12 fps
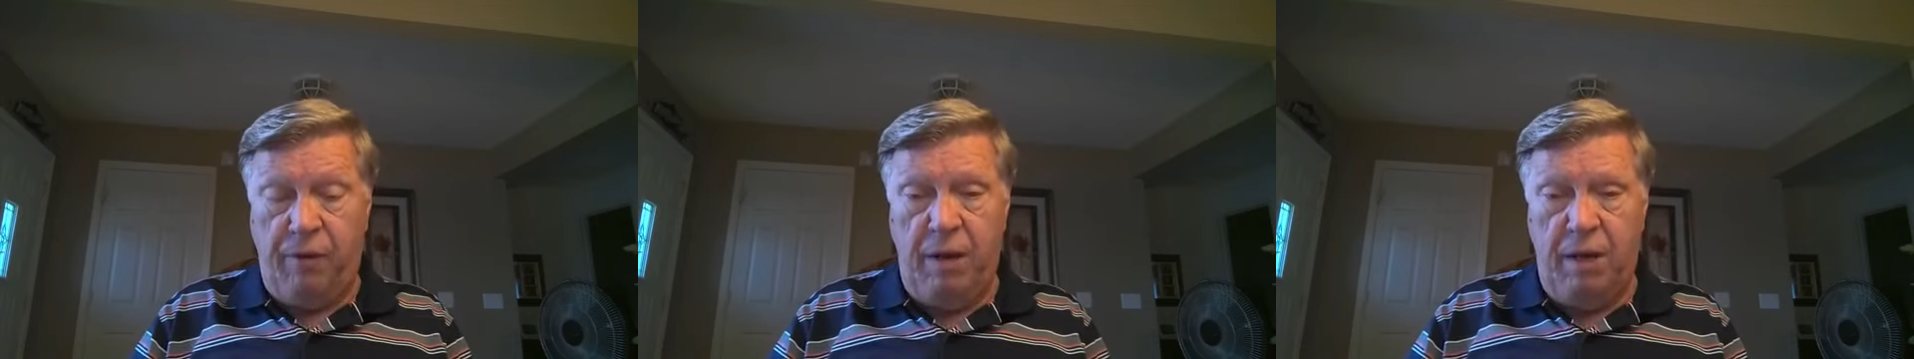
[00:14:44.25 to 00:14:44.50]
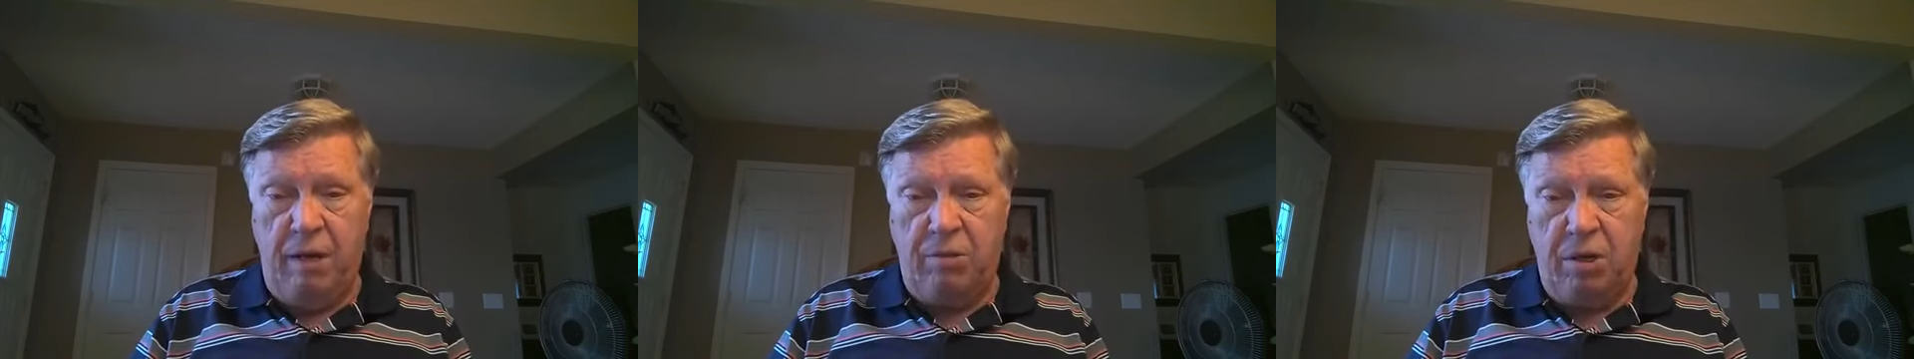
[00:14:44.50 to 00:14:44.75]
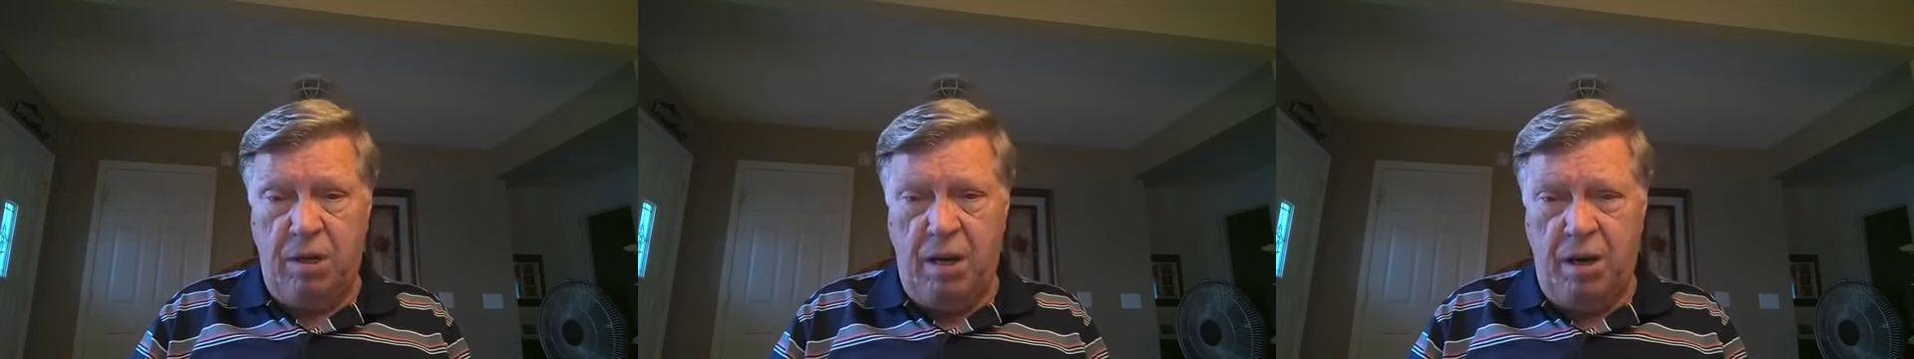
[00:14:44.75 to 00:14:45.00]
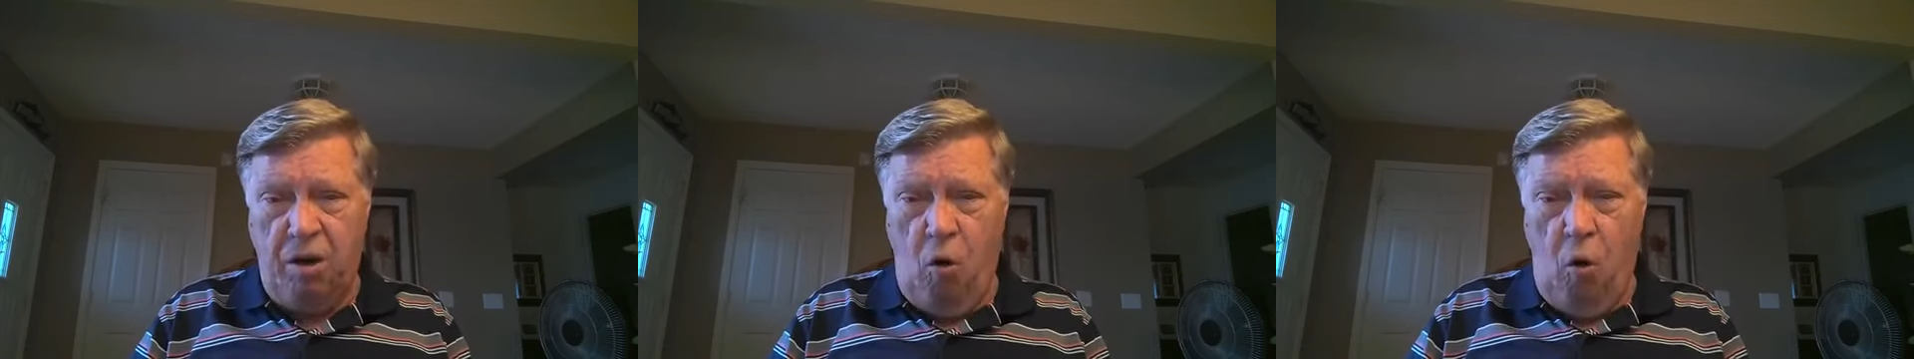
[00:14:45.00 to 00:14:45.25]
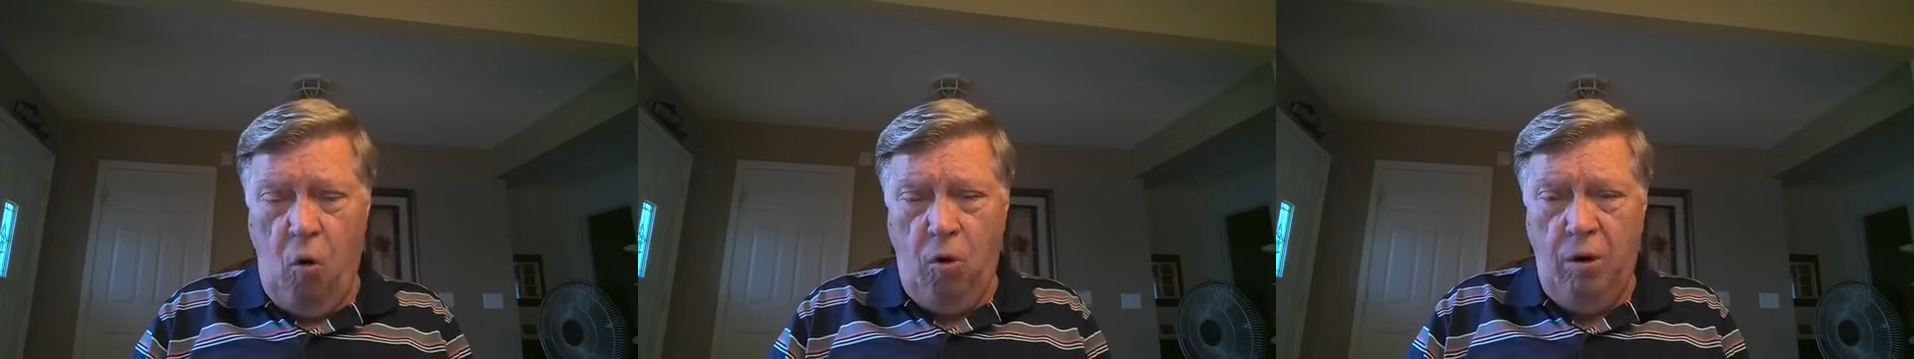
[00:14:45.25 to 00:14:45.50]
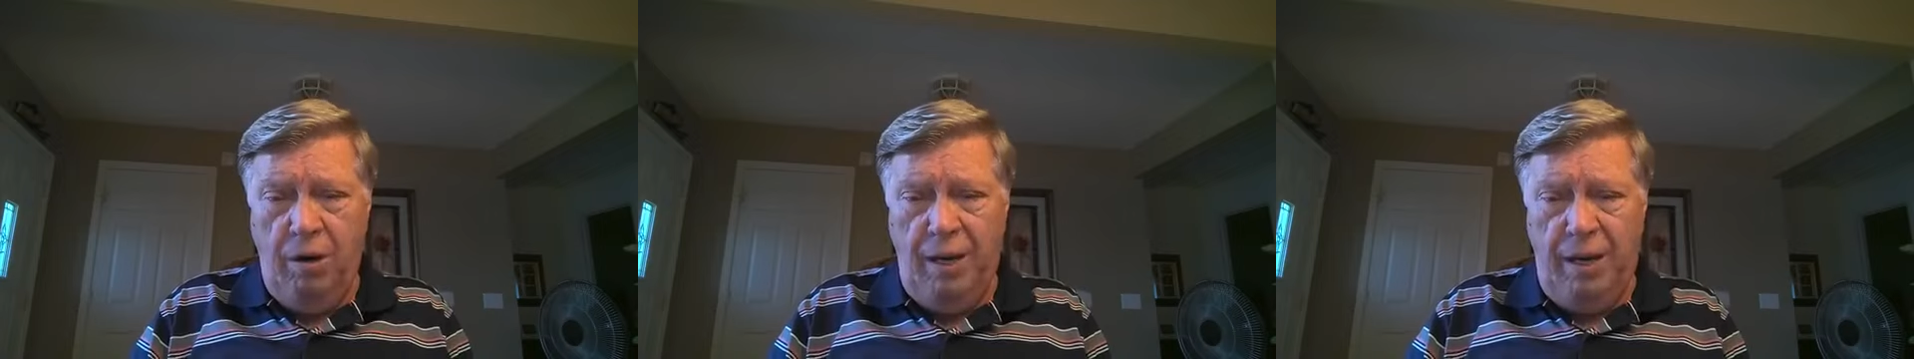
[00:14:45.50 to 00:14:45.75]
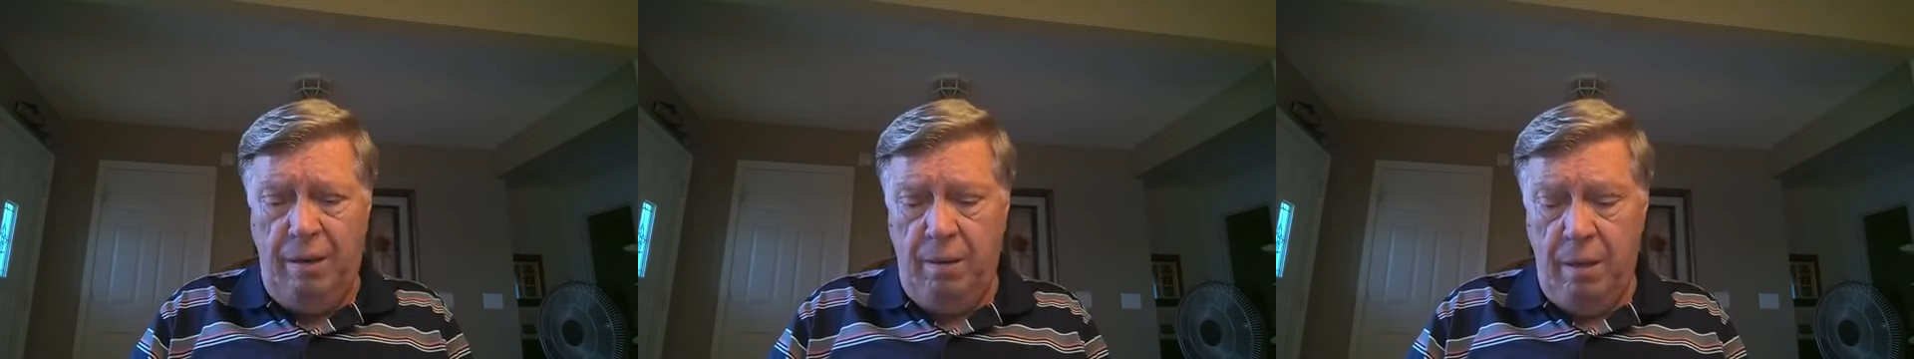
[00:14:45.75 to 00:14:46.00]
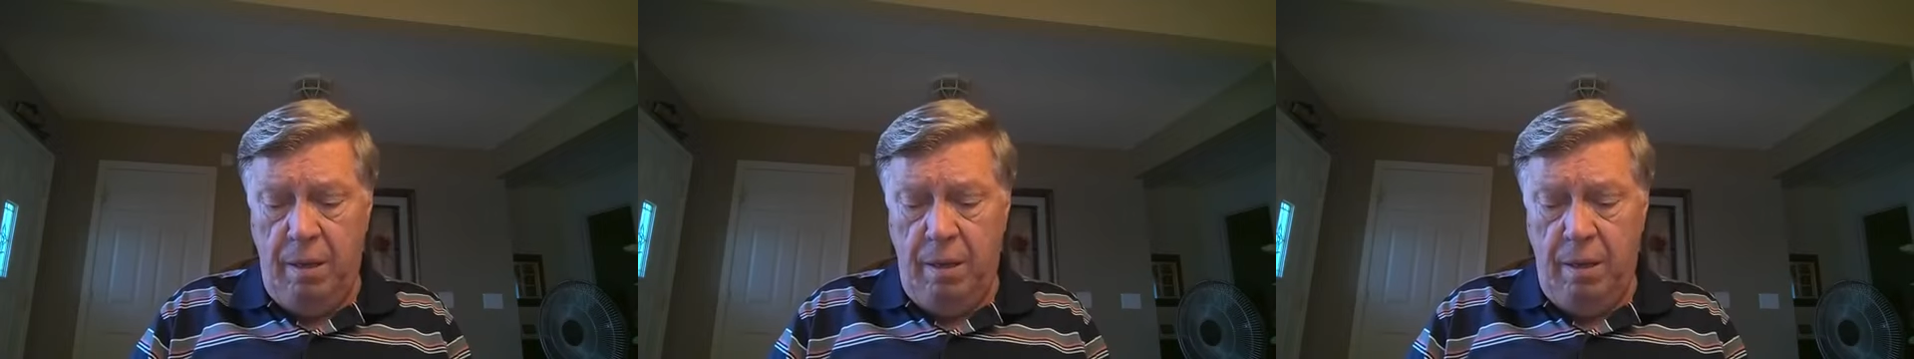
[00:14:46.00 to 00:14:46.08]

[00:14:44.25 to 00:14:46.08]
and he gives it in an orderly